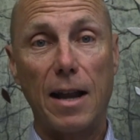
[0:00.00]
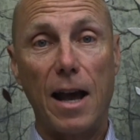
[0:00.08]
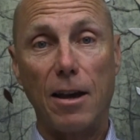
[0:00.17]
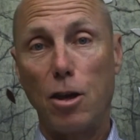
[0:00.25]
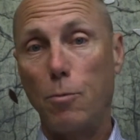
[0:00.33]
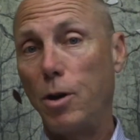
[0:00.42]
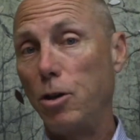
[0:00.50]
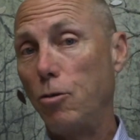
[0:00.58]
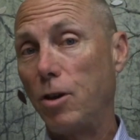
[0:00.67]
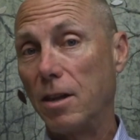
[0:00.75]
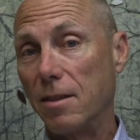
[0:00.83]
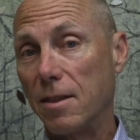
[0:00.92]
document,
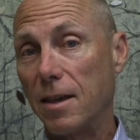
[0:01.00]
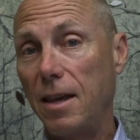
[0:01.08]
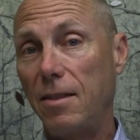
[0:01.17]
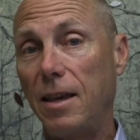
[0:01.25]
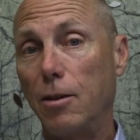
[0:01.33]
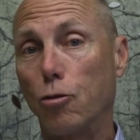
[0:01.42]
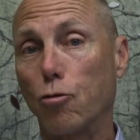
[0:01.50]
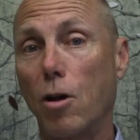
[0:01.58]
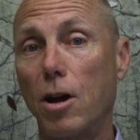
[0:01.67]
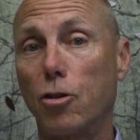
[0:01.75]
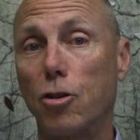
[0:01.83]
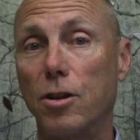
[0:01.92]
you can see the
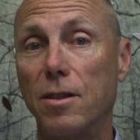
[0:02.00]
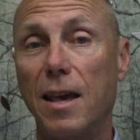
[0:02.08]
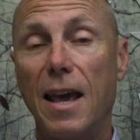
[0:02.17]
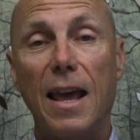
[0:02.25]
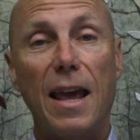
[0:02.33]
instructions,